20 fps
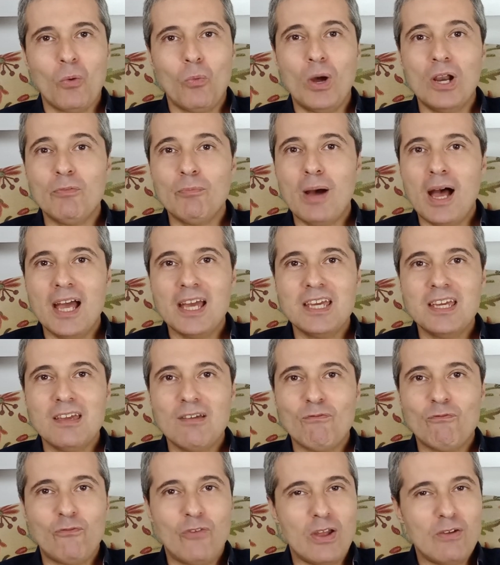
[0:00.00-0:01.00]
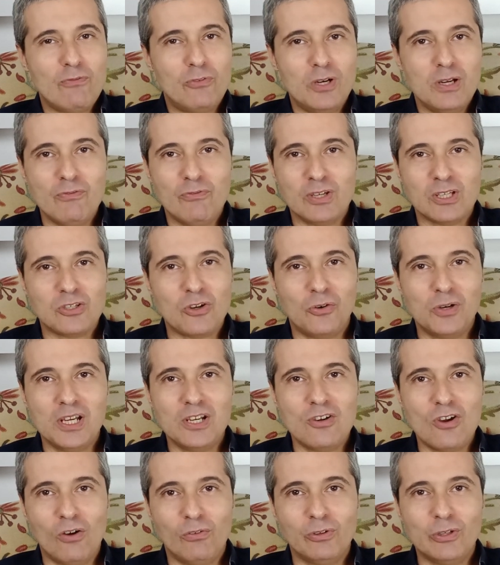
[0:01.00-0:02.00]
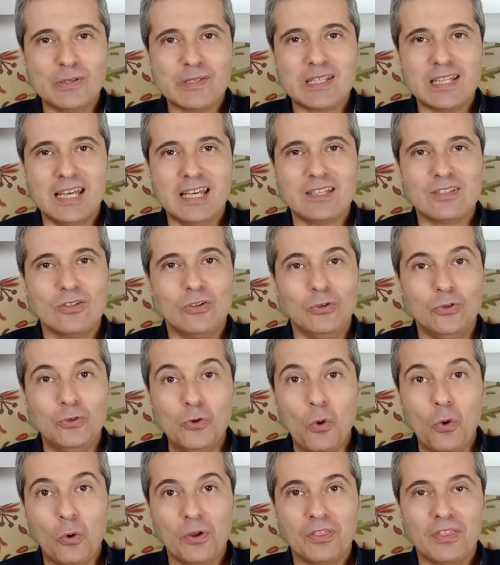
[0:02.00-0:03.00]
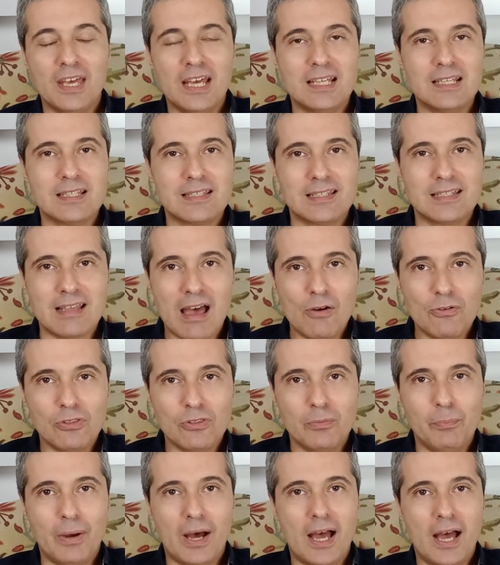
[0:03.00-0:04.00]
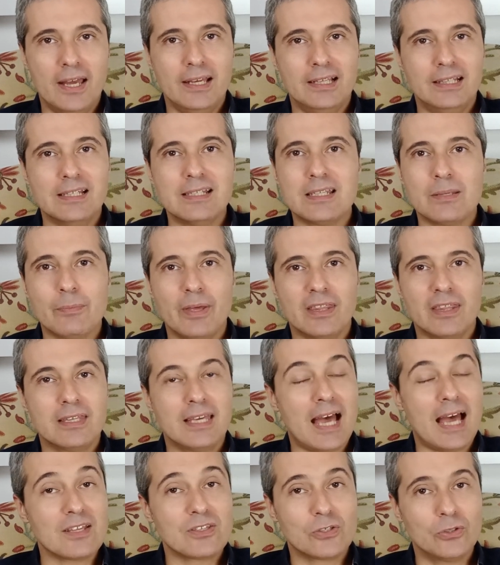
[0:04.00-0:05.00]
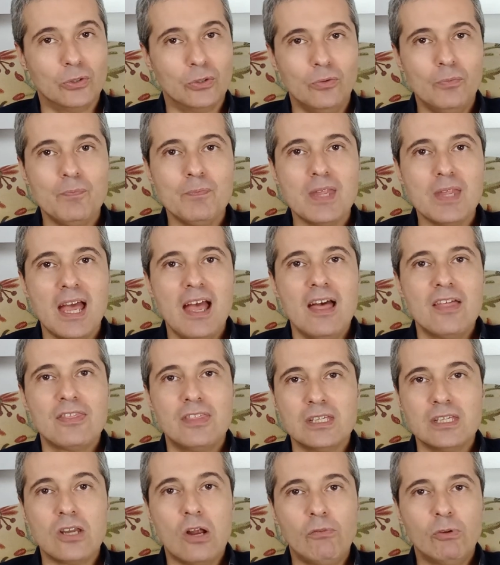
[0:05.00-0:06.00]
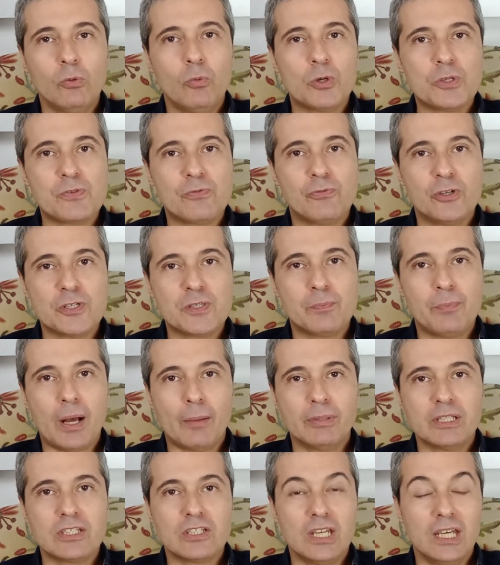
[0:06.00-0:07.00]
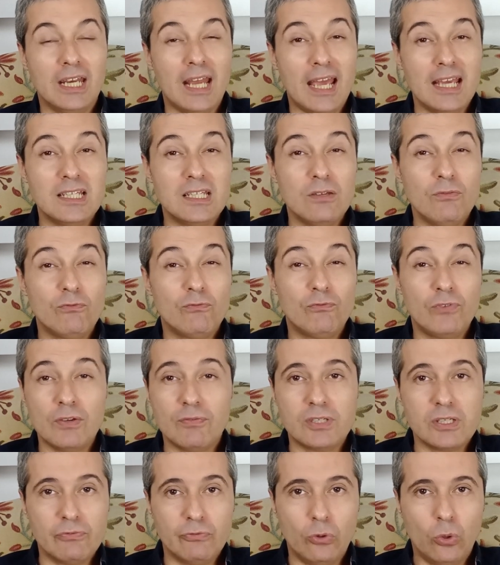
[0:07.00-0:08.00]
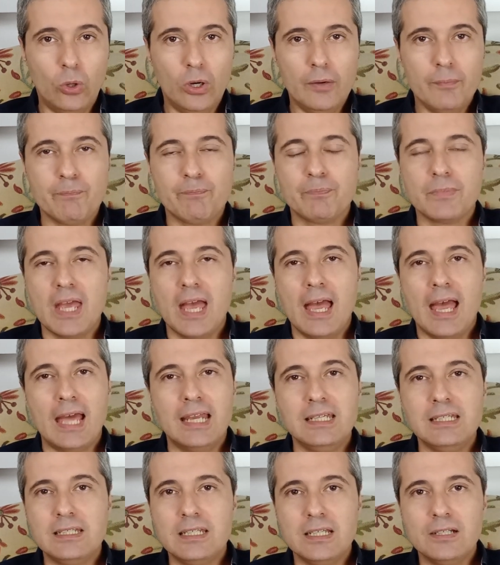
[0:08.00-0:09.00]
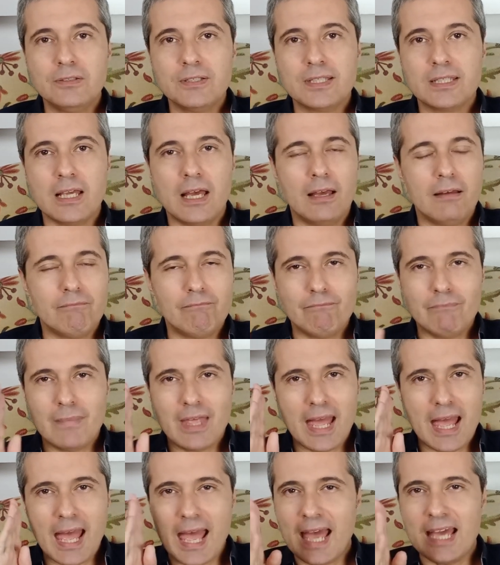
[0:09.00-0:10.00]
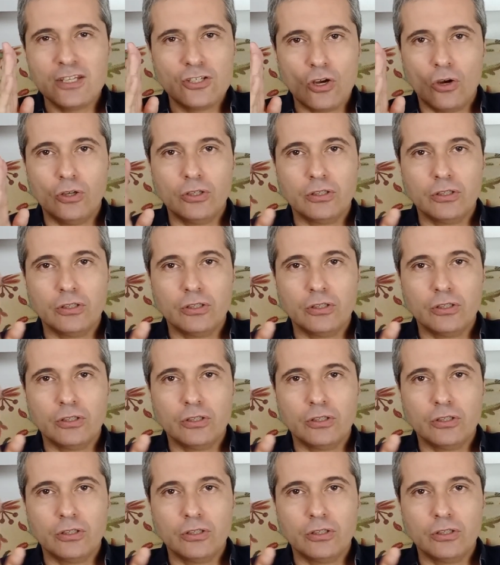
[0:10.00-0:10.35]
One of my favorite Victorian novels is North and South by Elizabeth Gaskell. This novel was first published in 1854 and it deals head